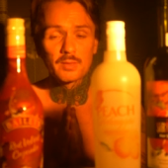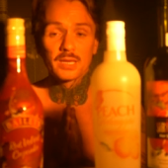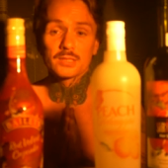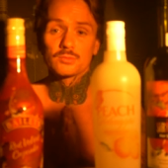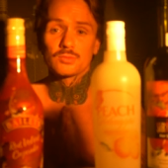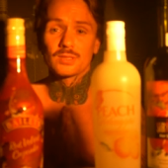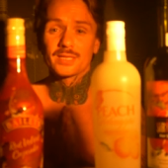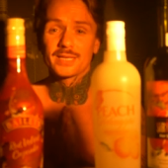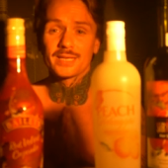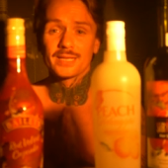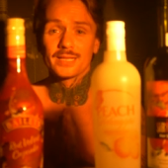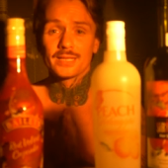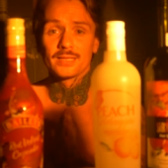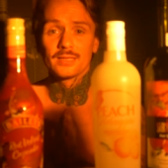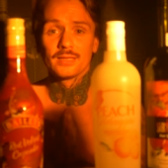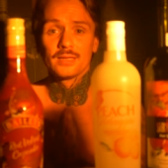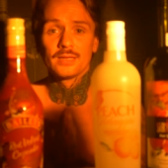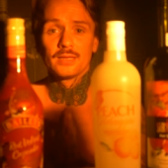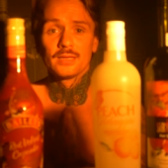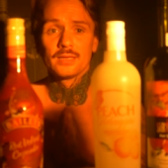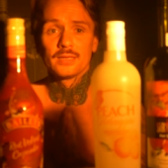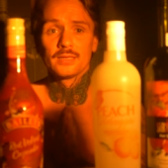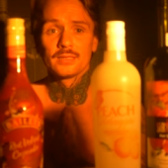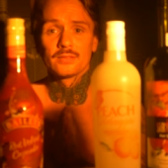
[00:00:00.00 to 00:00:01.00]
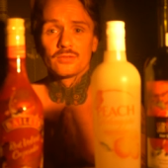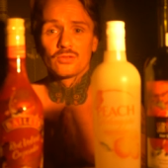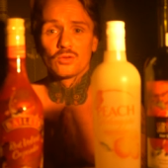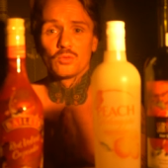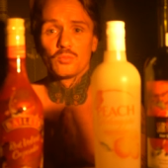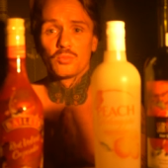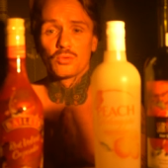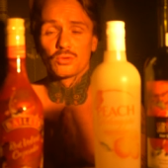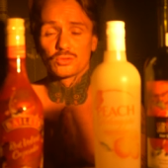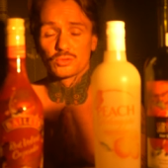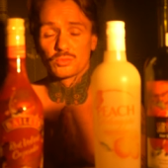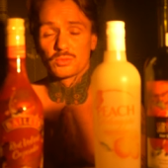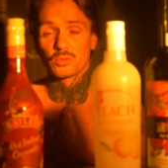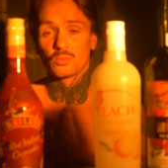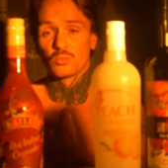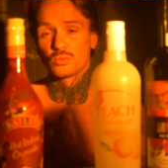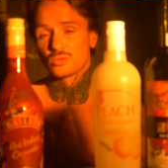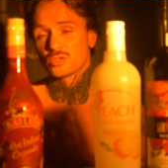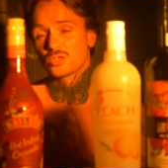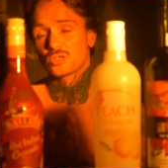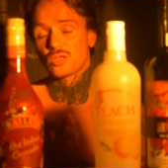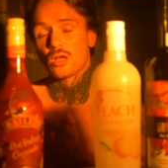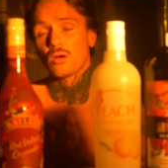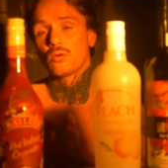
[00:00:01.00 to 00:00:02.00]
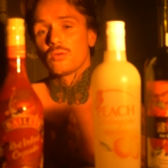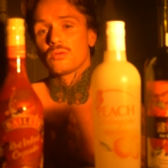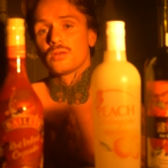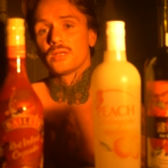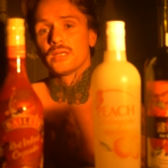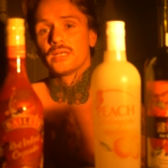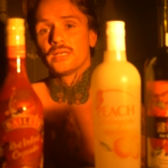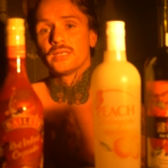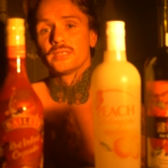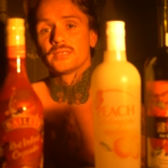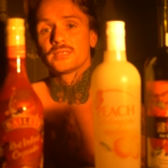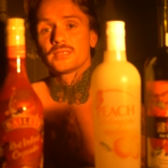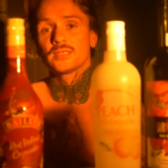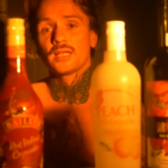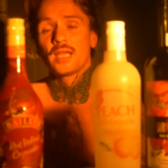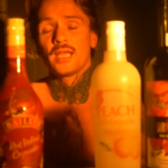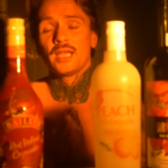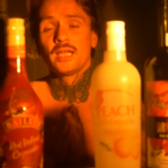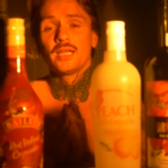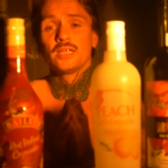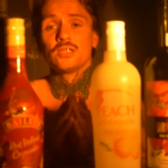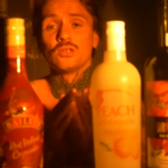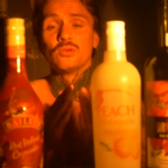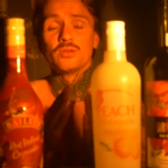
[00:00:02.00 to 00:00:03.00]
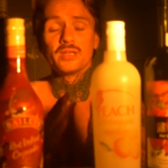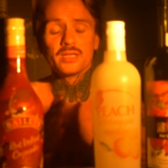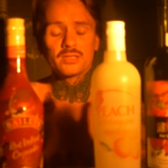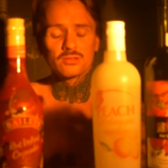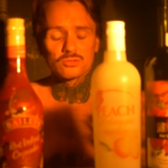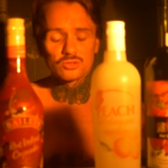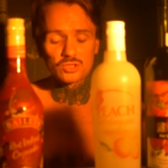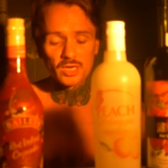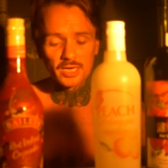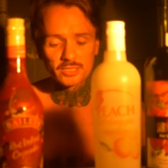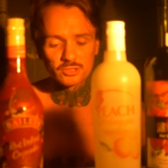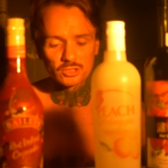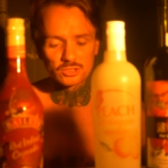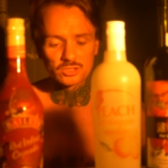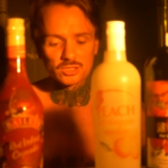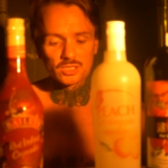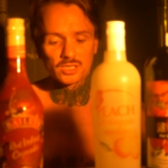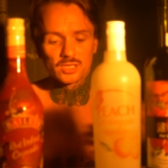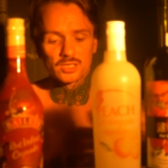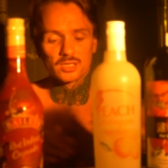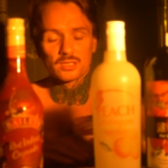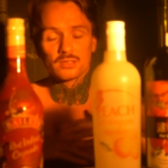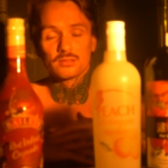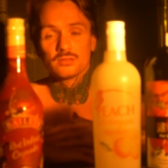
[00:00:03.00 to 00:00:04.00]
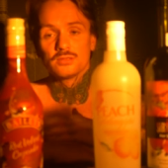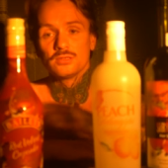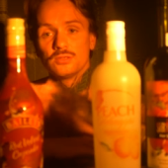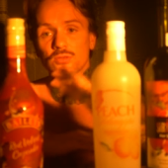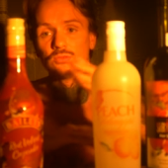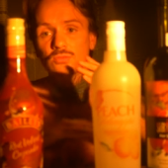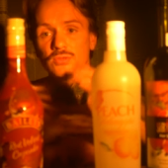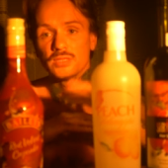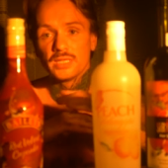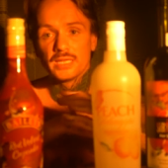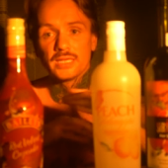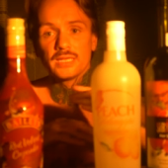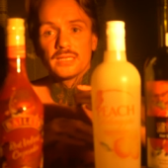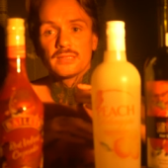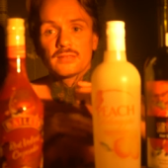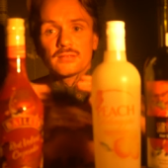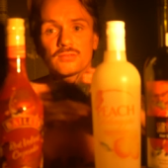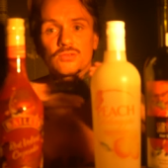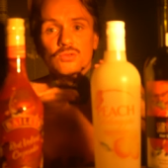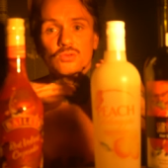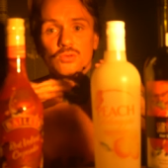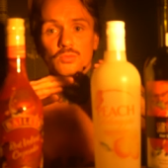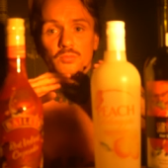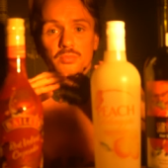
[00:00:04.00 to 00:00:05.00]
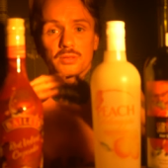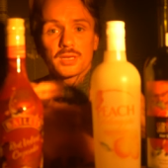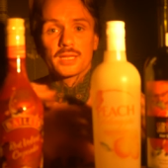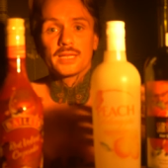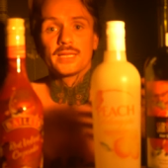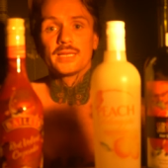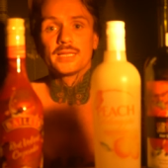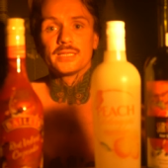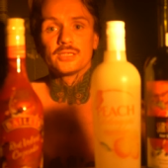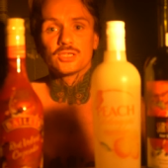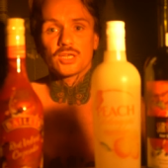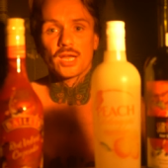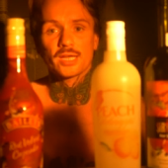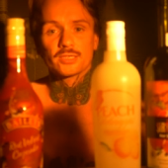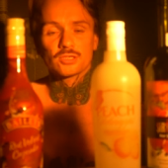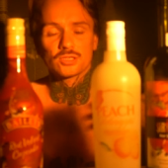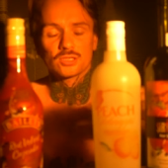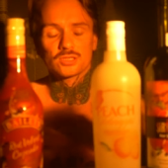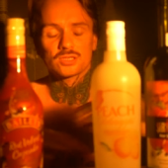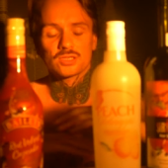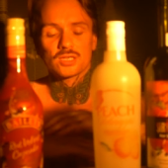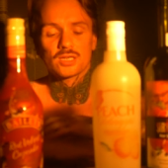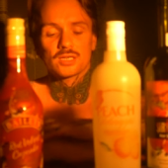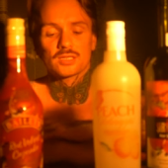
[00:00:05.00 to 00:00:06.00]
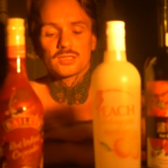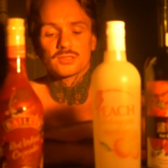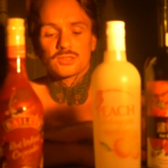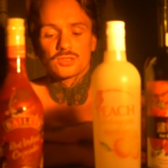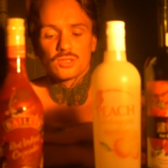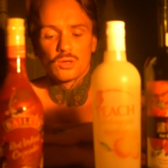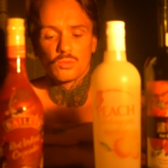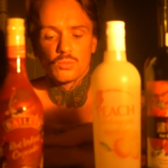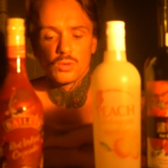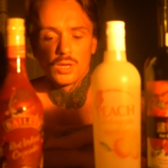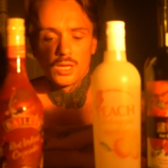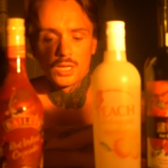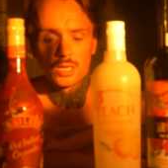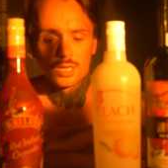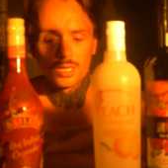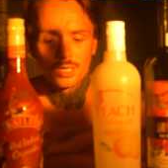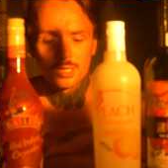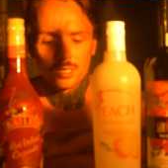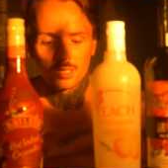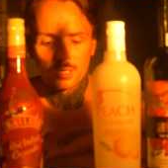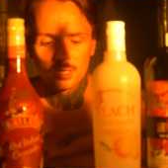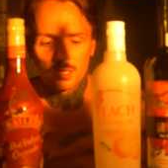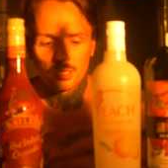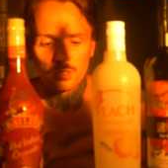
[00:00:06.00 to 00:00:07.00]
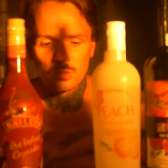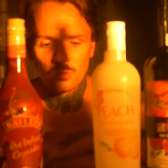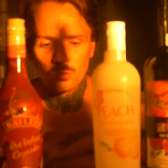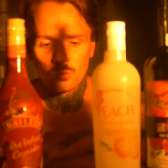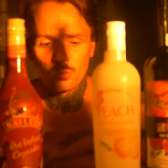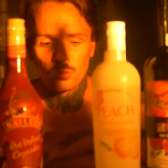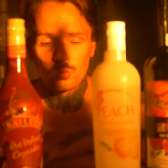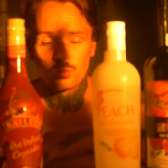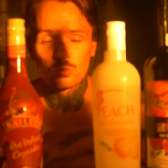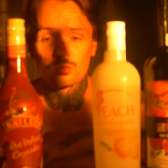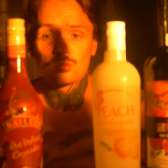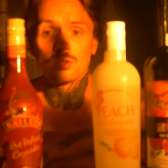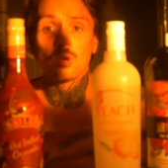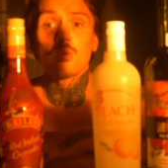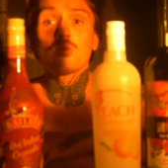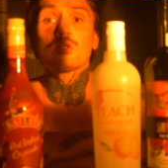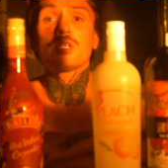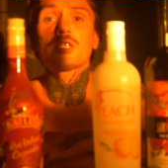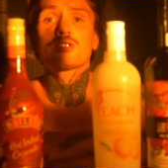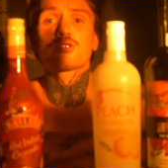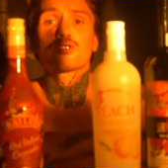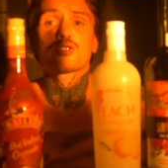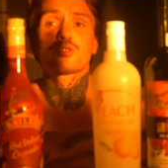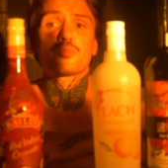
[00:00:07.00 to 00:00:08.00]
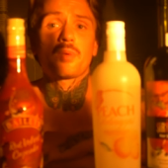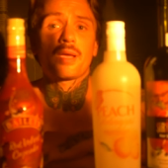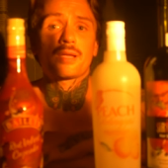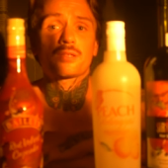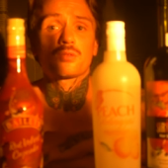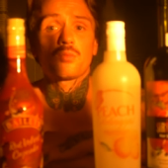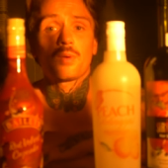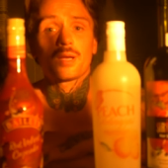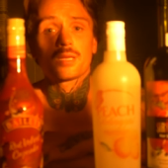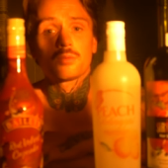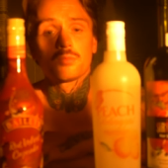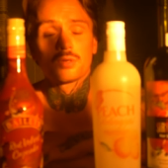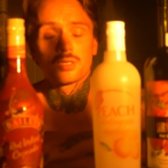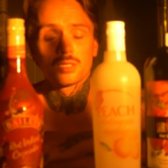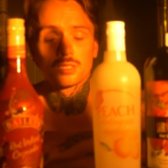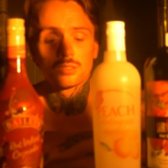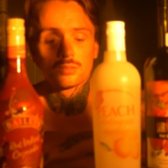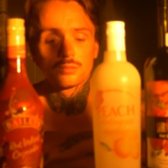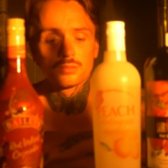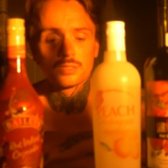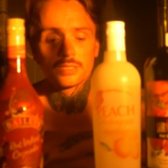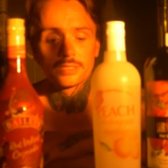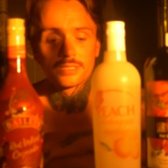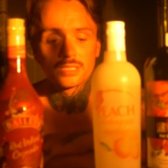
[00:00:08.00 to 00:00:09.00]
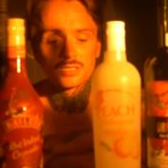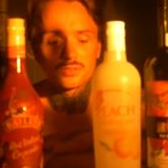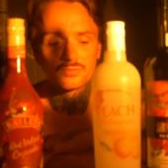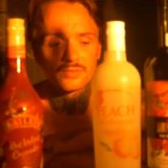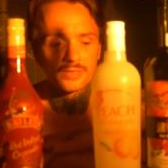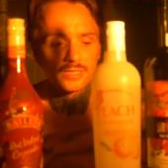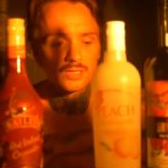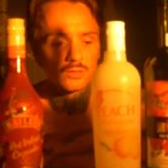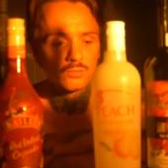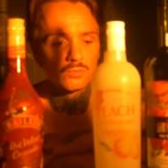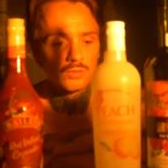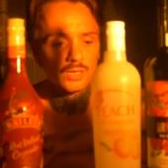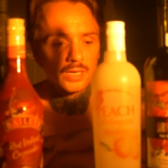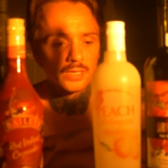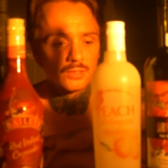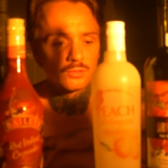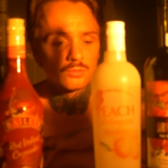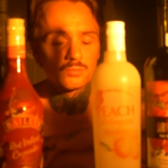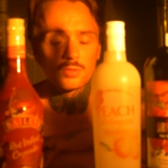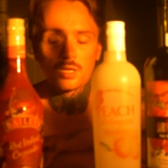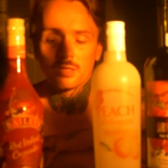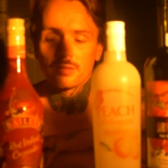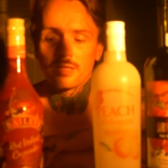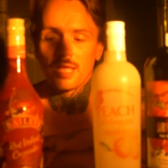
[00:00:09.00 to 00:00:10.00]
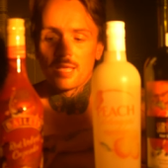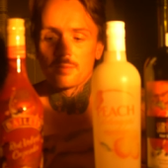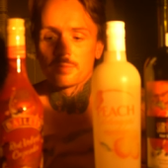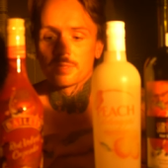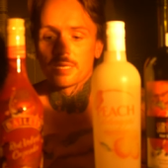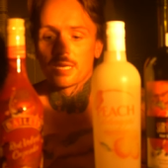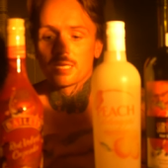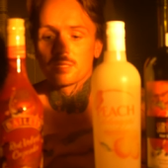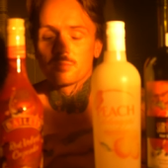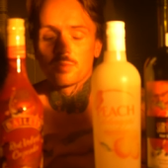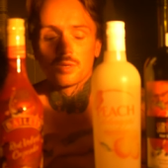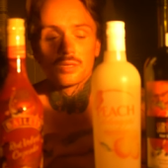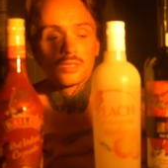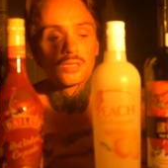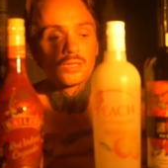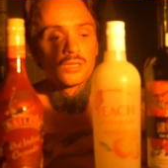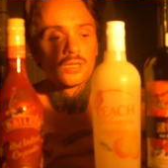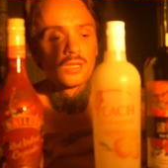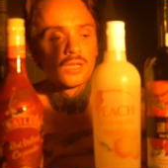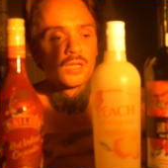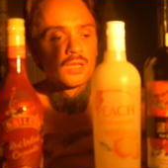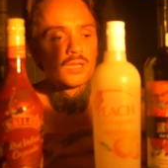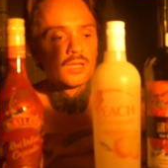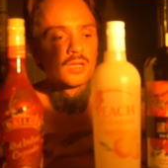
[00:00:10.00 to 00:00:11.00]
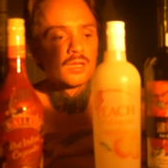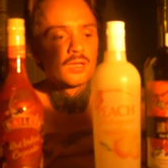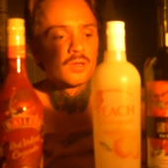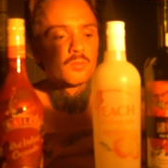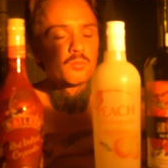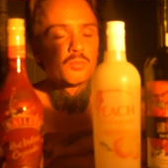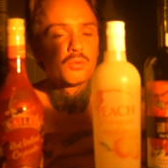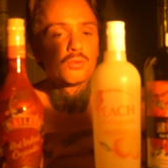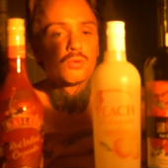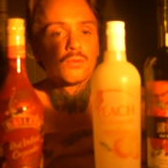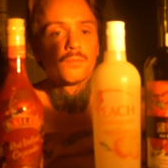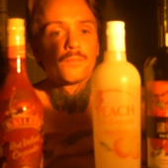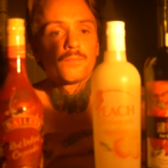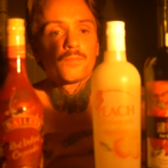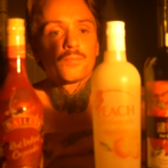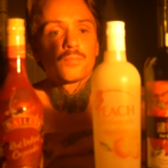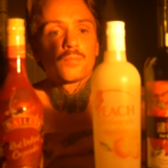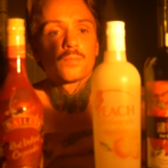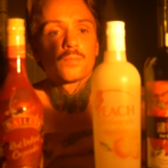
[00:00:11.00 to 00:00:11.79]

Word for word: may as well kill two birds with one stone is you need to change your circle. You need to completely change your circle. So no disrespect to anybody in this video, and I'm not naming anybody, but